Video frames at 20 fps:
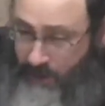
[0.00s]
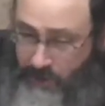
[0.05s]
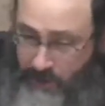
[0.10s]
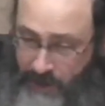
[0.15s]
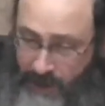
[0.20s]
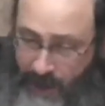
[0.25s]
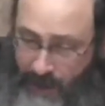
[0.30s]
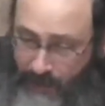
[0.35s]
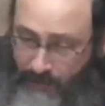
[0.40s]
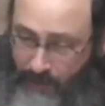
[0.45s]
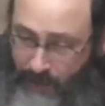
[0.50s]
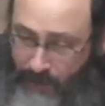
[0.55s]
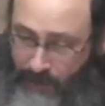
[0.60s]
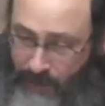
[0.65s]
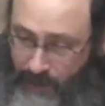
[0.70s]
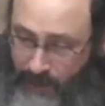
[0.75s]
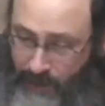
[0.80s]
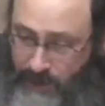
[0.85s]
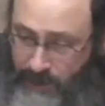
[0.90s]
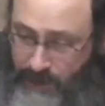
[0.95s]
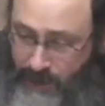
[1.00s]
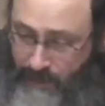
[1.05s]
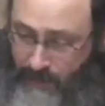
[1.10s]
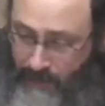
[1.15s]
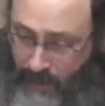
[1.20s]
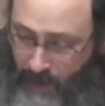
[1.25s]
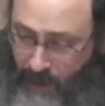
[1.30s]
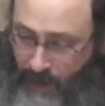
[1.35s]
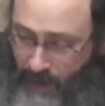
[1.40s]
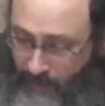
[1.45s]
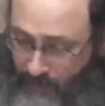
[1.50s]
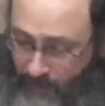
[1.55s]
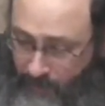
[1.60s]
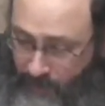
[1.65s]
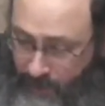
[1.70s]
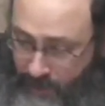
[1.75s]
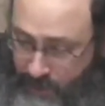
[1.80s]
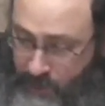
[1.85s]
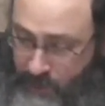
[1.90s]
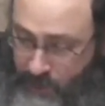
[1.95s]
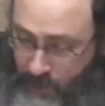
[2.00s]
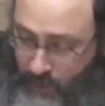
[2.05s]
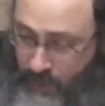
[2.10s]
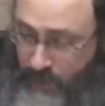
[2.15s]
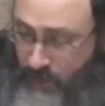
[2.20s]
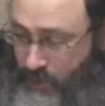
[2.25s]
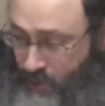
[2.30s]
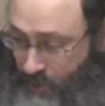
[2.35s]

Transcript: He should have what he needs to buy for his Suda,